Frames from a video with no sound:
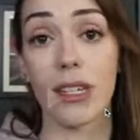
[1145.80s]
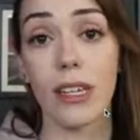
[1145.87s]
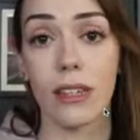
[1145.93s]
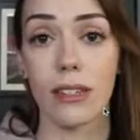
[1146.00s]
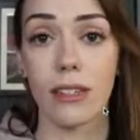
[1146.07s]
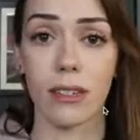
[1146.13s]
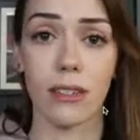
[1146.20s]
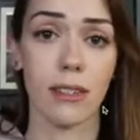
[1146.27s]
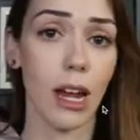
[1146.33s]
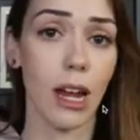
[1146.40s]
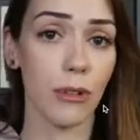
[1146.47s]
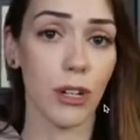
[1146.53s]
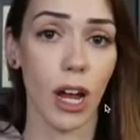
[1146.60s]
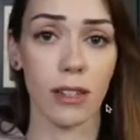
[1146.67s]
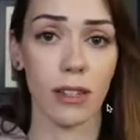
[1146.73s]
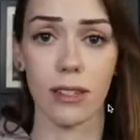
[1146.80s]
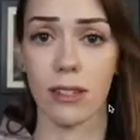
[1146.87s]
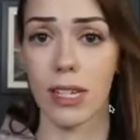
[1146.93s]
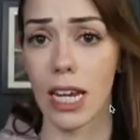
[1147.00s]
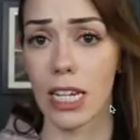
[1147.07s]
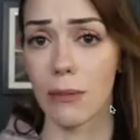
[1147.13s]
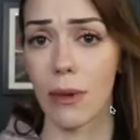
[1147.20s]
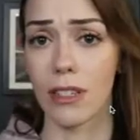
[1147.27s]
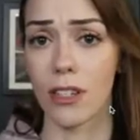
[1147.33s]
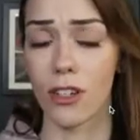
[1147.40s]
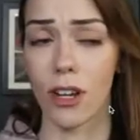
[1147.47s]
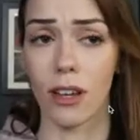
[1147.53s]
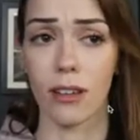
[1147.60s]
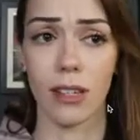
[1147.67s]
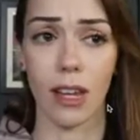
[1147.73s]
Receipts and snapshots and text
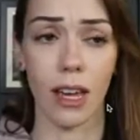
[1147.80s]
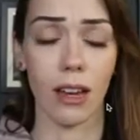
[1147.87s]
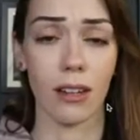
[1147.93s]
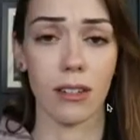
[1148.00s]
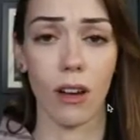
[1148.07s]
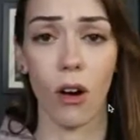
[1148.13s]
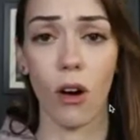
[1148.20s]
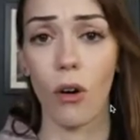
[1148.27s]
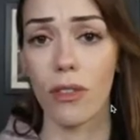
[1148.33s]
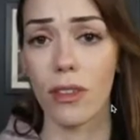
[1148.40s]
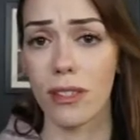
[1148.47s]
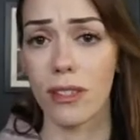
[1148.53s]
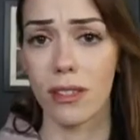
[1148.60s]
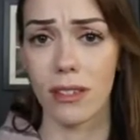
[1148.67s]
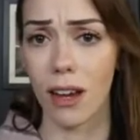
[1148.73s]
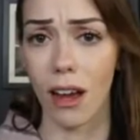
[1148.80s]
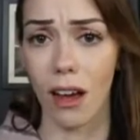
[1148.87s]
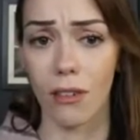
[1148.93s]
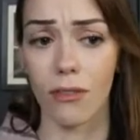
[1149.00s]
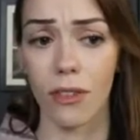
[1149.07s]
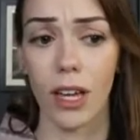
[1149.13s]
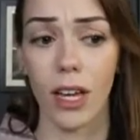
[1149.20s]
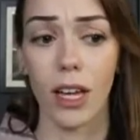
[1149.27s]
messages and all this stuff.